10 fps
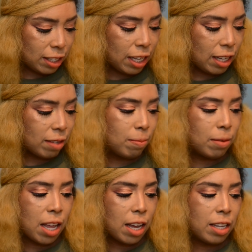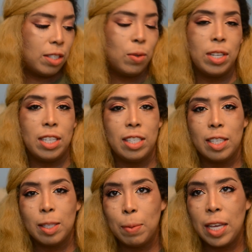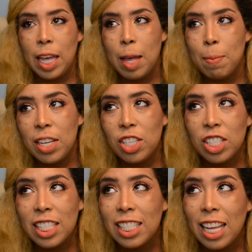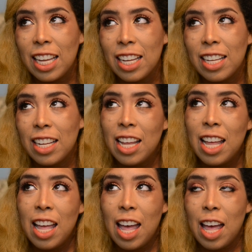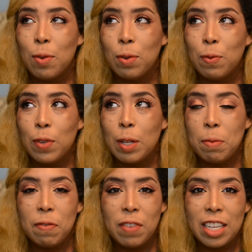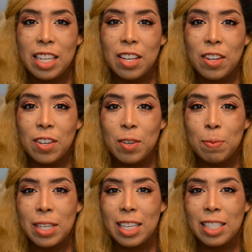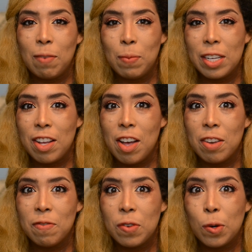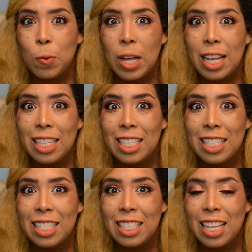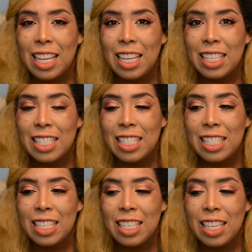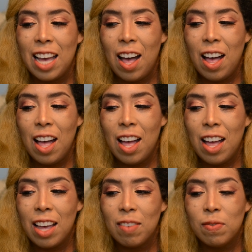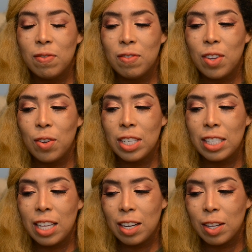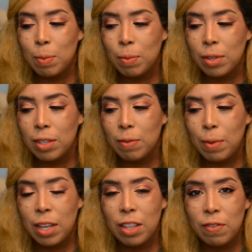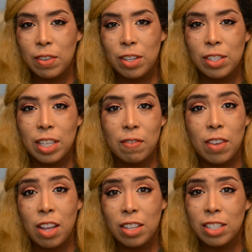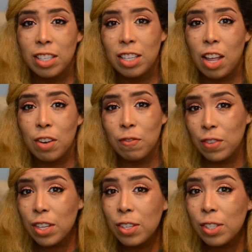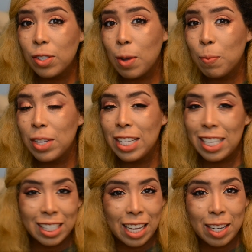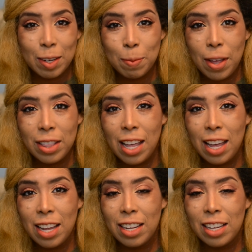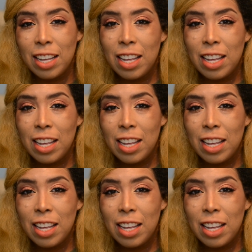like 9:26 p.m. I just decided I would film a video because I've been gone for a while and yeah, I noticed that a couple of my other videos have gotten a lot of views, so I'm really excited about that and